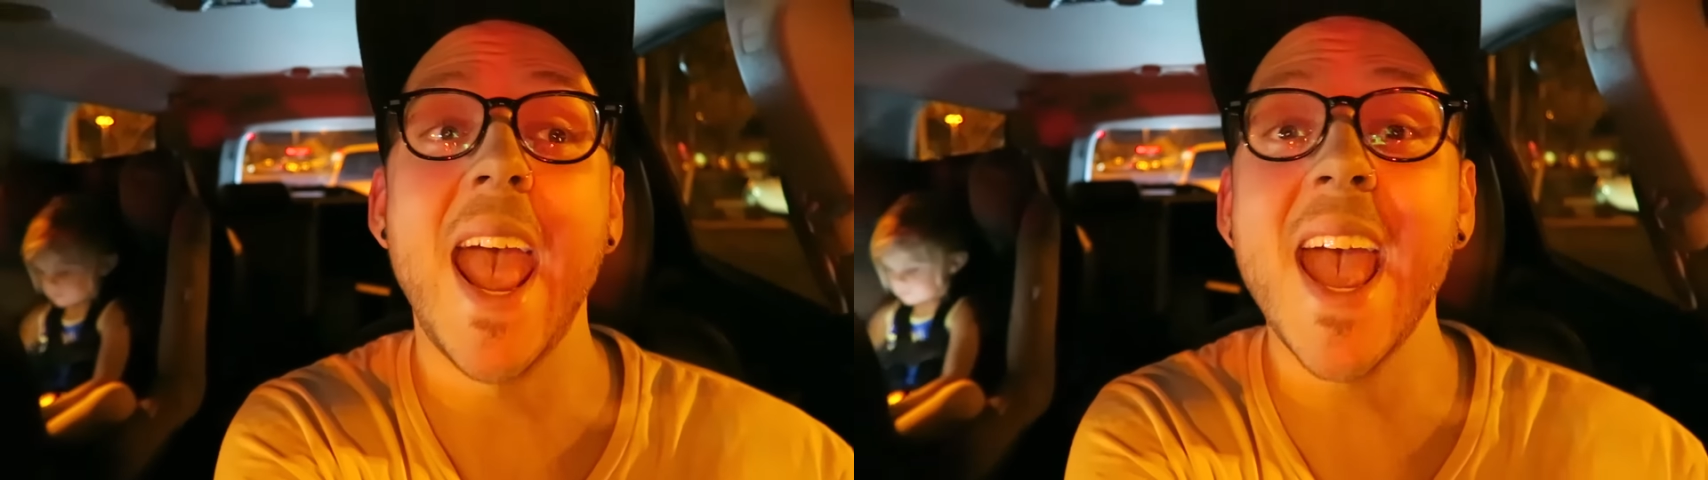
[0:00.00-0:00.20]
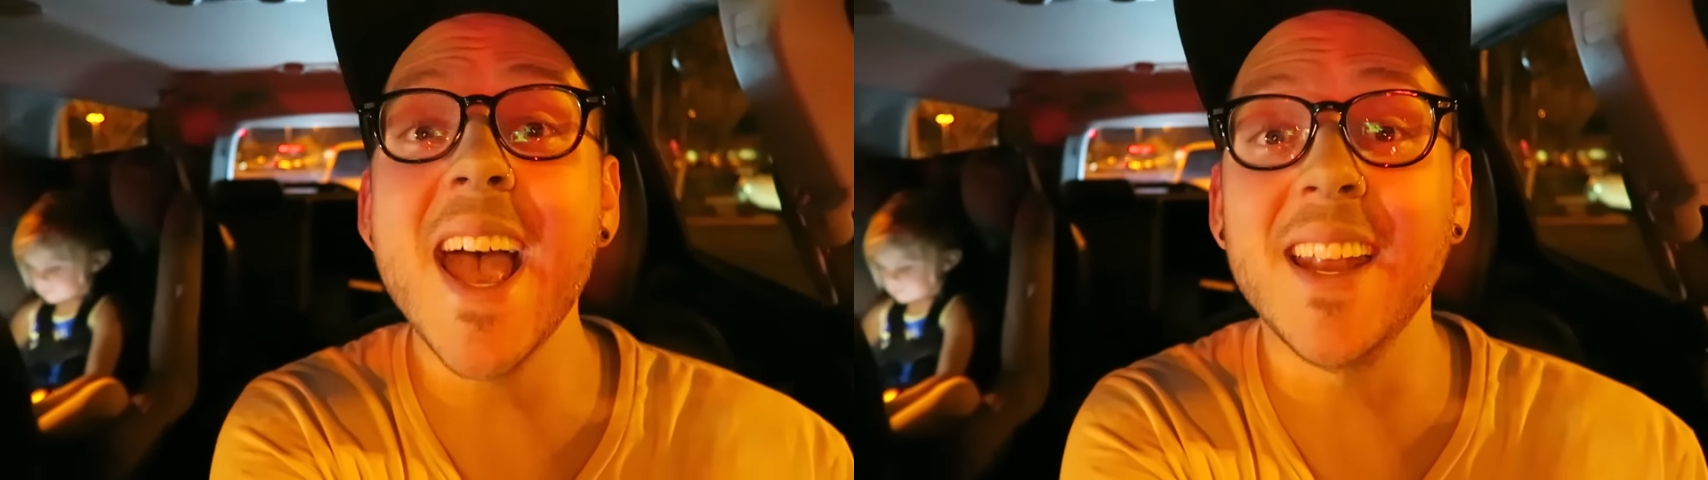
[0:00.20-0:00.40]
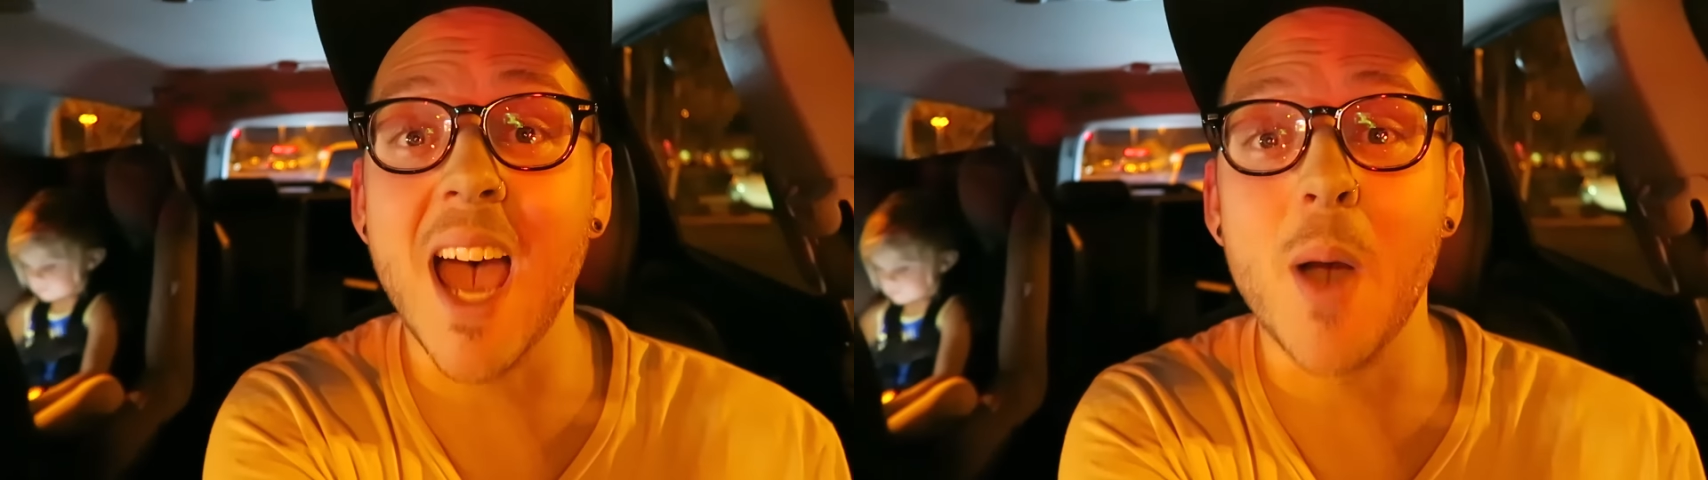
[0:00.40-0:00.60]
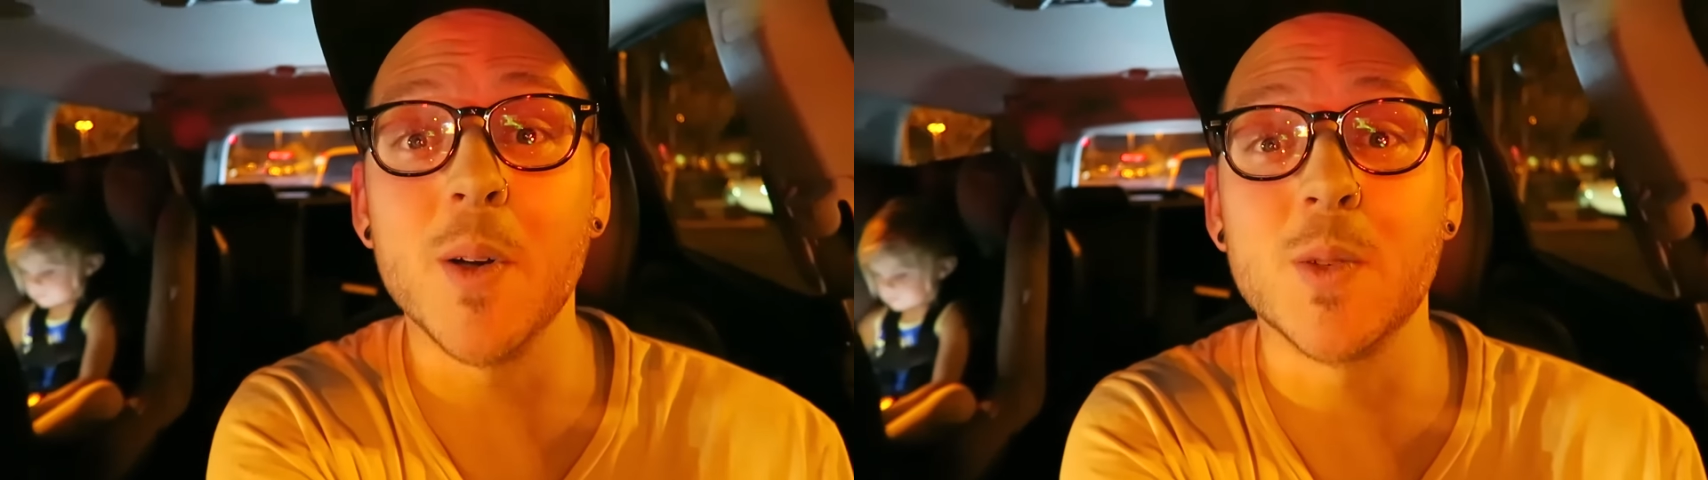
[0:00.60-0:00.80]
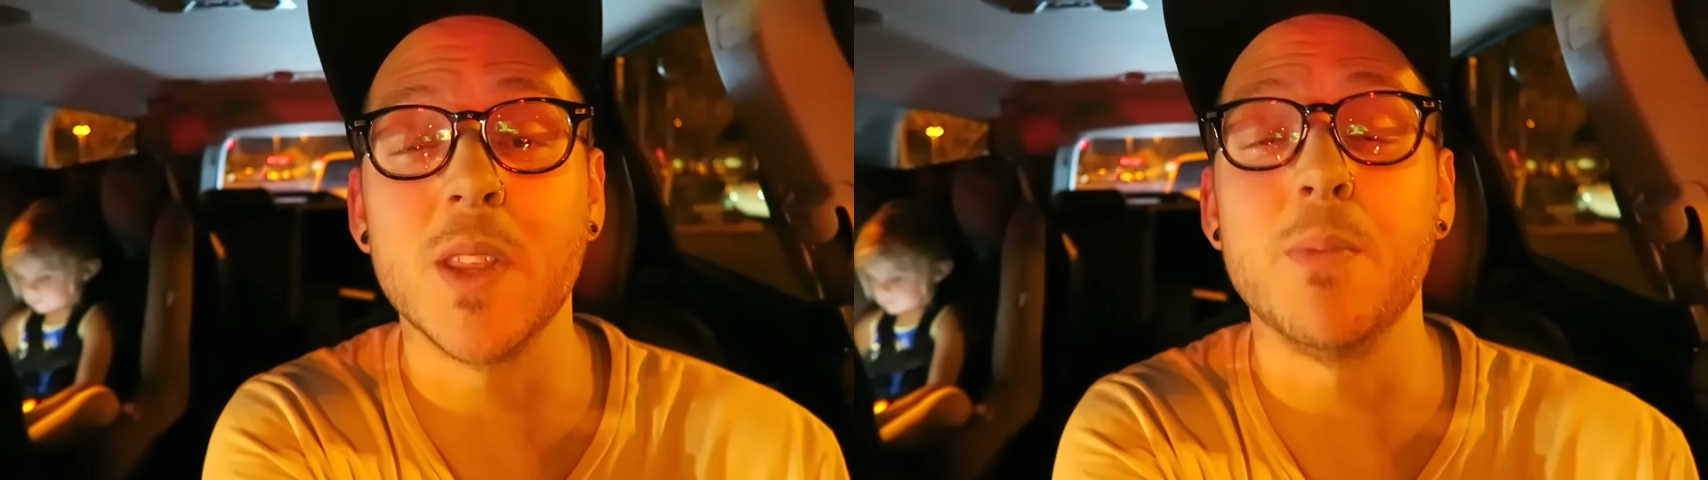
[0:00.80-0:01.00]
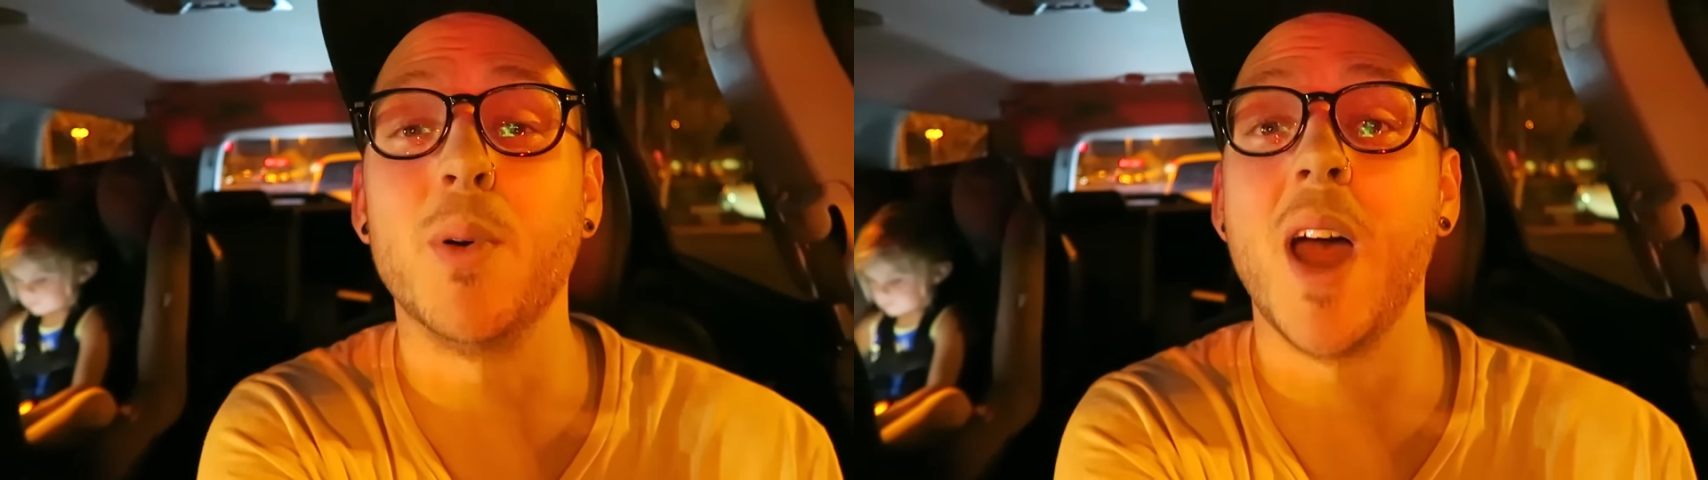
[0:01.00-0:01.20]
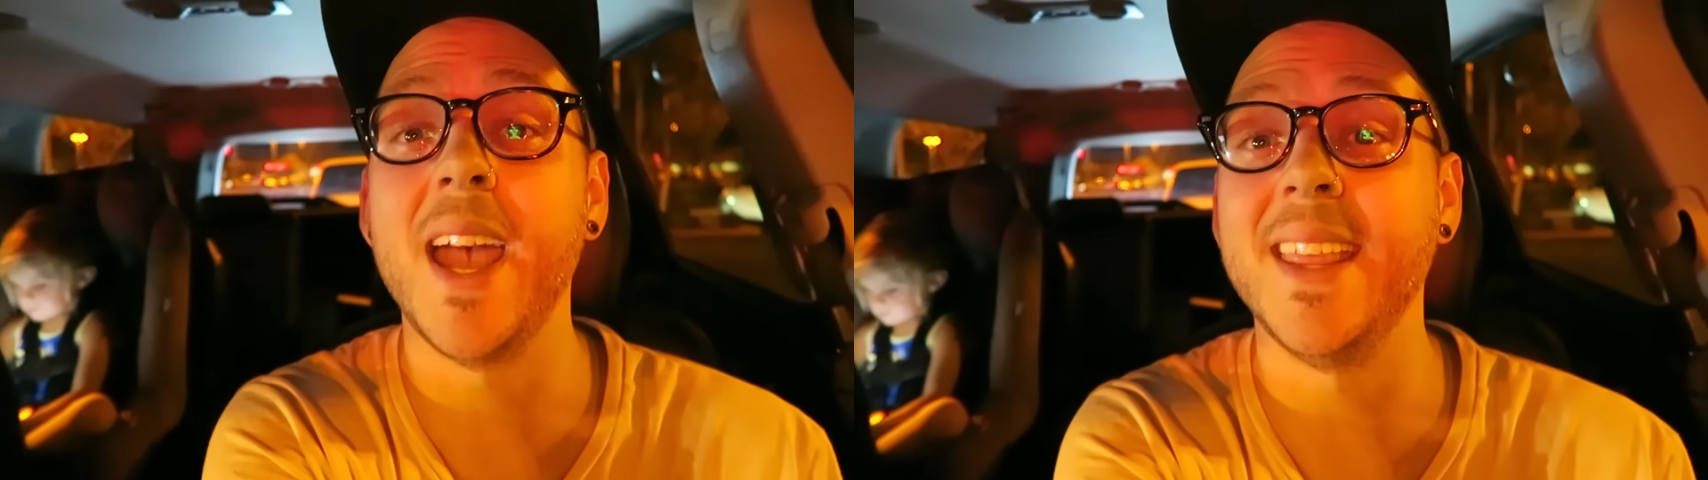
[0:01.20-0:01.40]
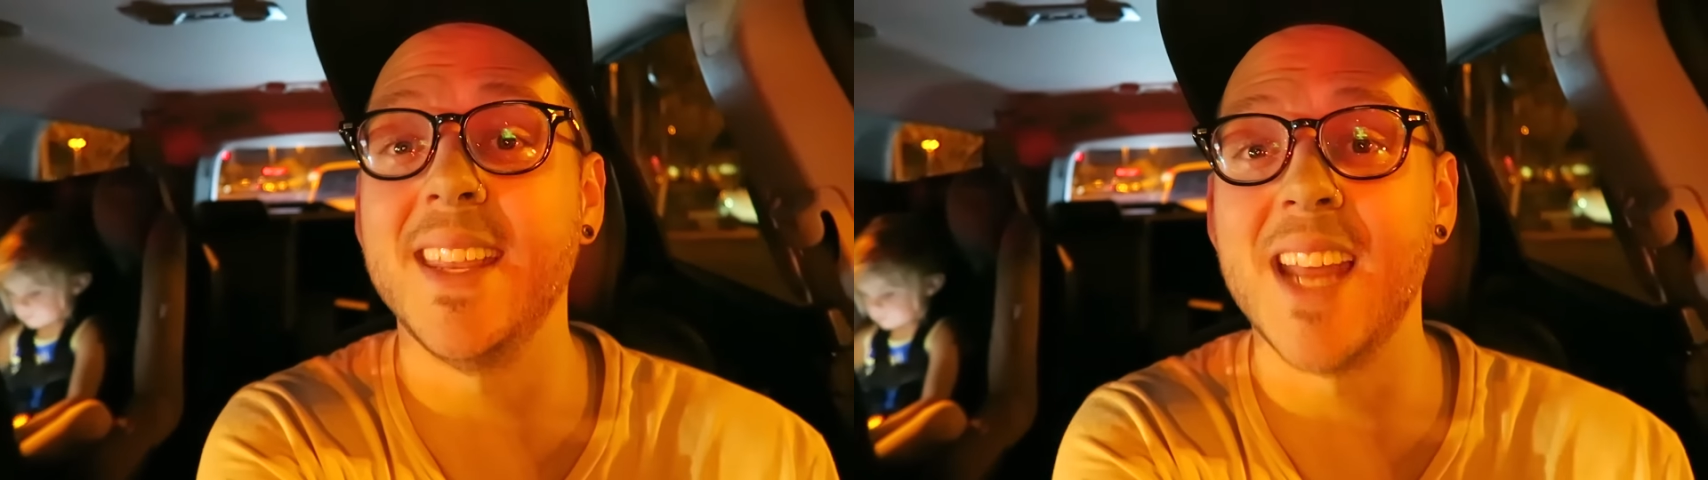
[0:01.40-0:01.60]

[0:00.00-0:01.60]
and I was with Brian the